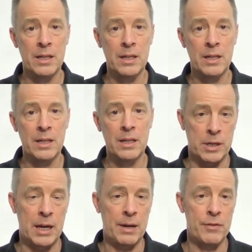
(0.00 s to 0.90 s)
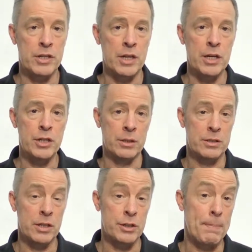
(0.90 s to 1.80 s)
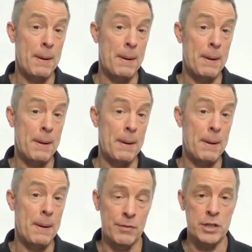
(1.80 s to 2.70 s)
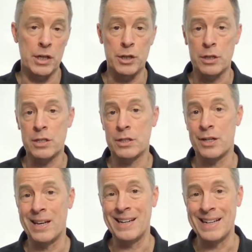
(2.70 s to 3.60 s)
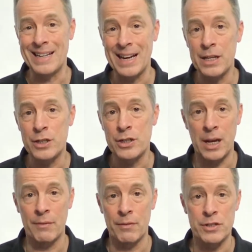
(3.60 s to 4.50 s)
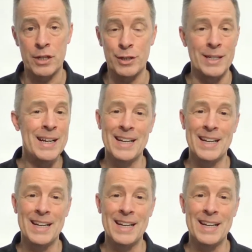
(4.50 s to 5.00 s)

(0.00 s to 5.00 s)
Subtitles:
such a conversation, such a passionate conversation, such an engaged conversation.